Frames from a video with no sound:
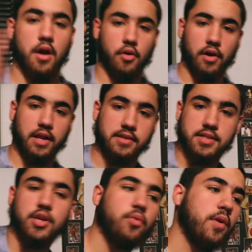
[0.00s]
Alright guys,
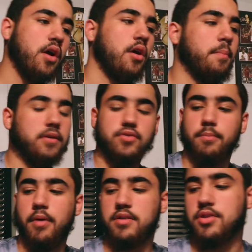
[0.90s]
here we are about to
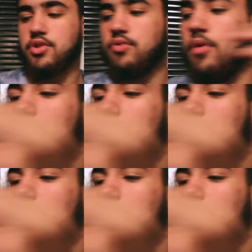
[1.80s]
unbox the shoe.